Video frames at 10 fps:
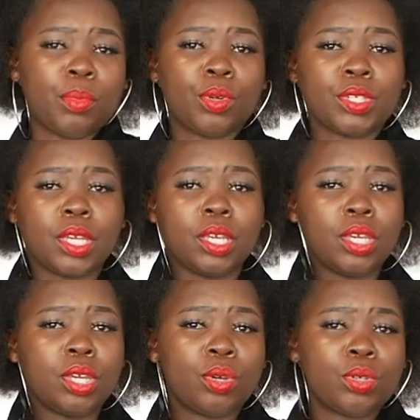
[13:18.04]
not a
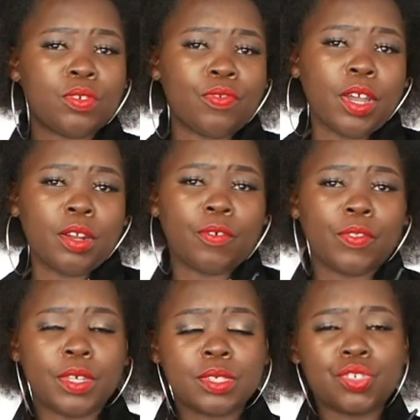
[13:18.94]
huge fan of
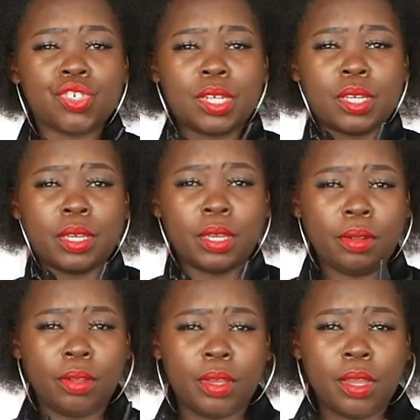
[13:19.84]
this jacket.
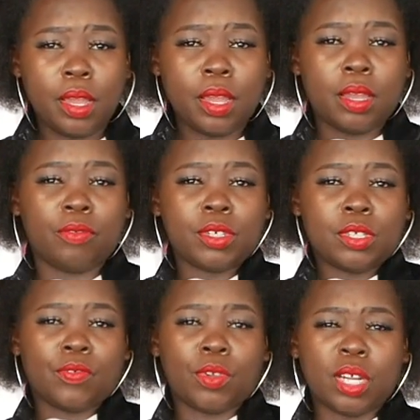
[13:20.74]

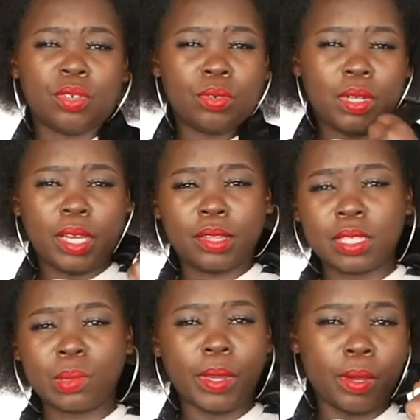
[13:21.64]
First of all, I don't like the
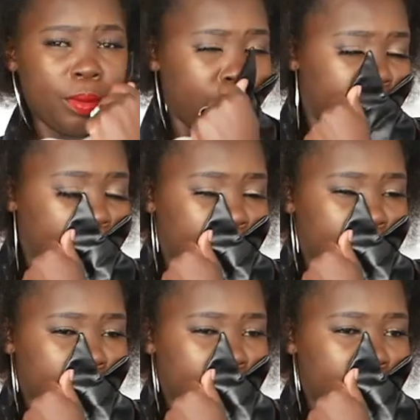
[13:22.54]
smell.
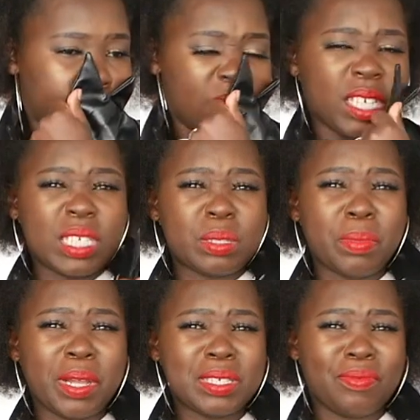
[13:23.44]
It
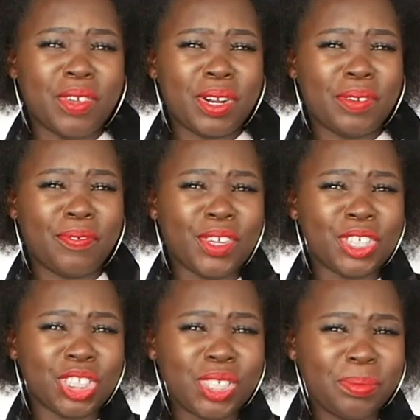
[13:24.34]
smells very
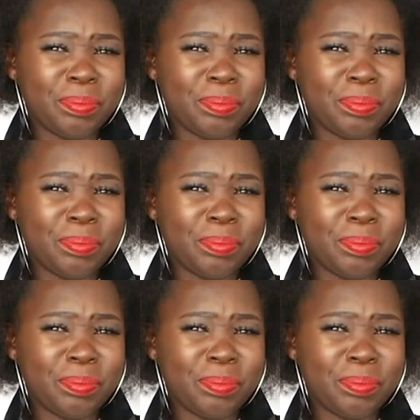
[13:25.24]
fishy,